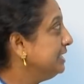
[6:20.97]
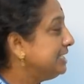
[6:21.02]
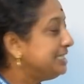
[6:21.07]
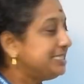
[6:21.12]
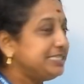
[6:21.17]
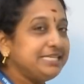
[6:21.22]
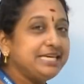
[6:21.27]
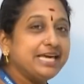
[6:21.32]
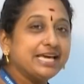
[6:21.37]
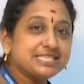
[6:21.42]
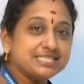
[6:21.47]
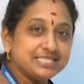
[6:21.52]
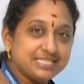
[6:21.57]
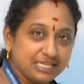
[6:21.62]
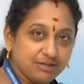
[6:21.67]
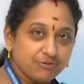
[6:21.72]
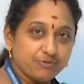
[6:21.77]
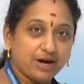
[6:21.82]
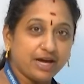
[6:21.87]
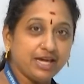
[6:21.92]
Dx,
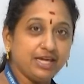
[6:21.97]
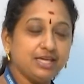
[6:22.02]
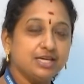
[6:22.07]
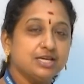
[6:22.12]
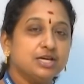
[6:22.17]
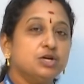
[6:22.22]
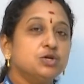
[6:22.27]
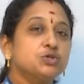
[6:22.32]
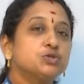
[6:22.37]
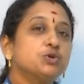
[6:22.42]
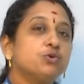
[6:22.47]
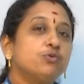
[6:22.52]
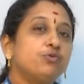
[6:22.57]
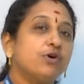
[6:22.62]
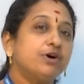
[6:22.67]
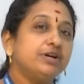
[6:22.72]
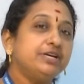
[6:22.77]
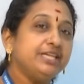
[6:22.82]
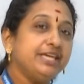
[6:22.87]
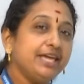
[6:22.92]
dy. So
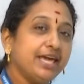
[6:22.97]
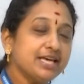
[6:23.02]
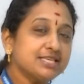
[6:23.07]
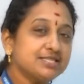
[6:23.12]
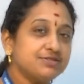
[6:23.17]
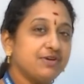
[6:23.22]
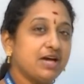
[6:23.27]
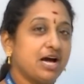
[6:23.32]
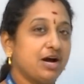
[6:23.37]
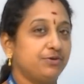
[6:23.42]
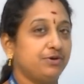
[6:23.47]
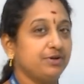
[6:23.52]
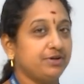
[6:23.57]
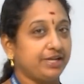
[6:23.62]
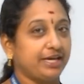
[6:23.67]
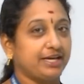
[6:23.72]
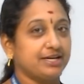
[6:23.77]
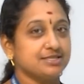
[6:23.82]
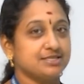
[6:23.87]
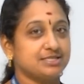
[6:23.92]
for dx, we have to
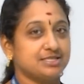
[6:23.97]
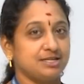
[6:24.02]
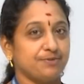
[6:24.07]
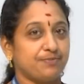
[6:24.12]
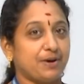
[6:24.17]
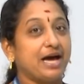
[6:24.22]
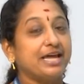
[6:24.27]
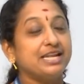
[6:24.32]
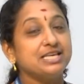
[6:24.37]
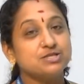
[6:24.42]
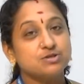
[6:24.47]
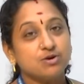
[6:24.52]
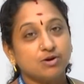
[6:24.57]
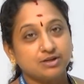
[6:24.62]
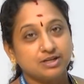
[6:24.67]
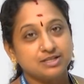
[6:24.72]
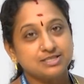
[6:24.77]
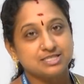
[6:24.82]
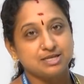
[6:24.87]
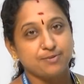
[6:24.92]
take a strip,
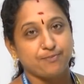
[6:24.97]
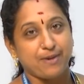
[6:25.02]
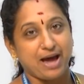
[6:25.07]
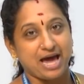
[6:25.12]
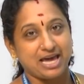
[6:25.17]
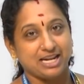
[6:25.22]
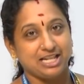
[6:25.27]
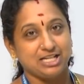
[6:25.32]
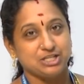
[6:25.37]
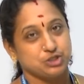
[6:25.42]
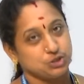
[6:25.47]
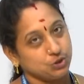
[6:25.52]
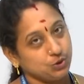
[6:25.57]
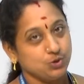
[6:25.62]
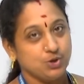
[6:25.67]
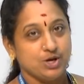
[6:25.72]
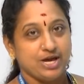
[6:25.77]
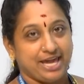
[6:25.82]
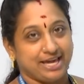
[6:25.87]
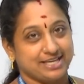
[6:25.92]
horizontal strip parallel to
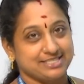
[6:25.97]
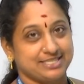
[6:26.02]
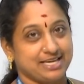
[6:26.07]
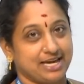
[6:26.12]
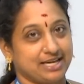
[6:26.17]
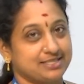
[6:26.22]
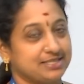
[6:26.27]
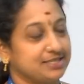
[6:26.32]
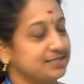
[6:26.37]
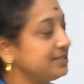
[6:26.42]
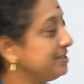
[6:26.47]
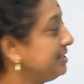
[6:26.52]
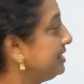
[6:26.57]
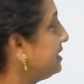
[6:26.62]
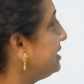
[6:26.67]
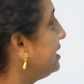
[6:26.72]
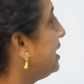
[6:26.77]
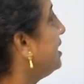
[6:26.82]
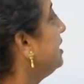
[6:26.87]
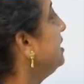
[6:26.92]
x-axis. Isn't
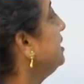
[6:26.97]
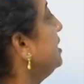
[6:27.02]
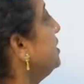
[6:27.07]
it now?